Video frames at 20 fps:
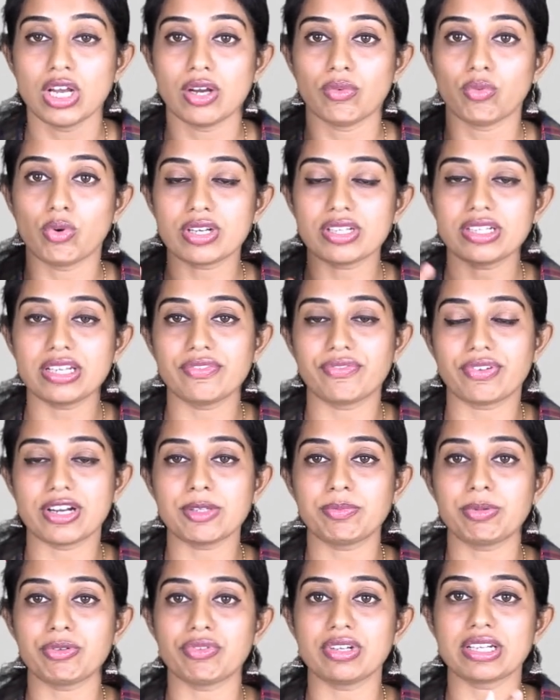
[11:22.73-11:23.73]
What is the
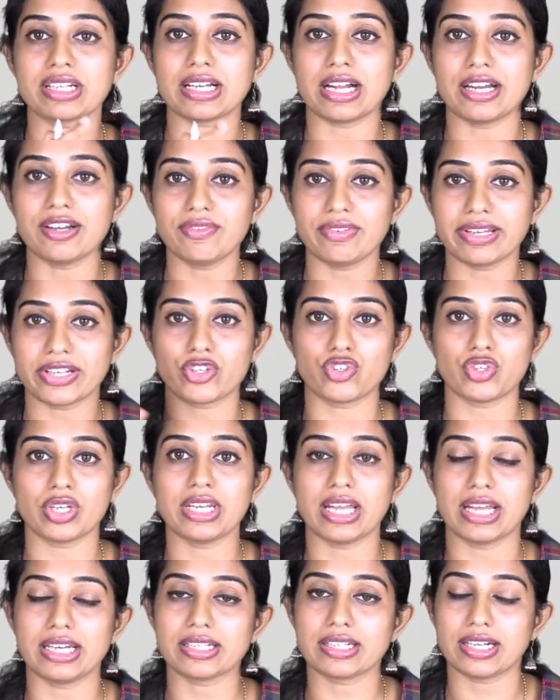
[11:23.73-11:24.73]
difference between convection
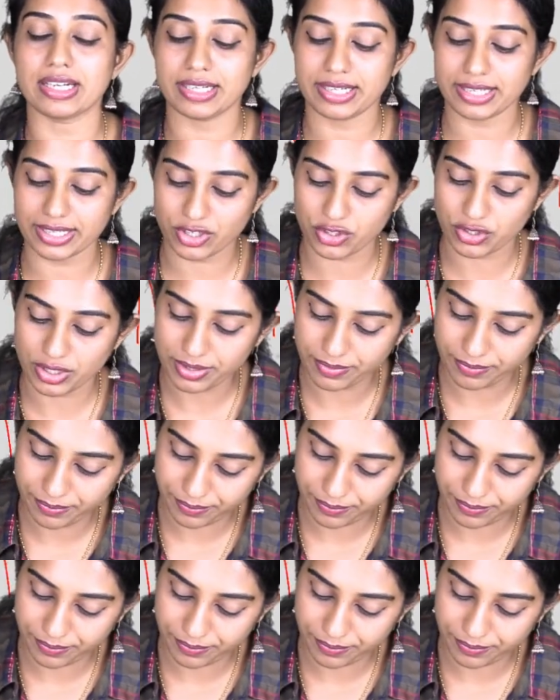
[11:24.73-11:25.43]
and conduction?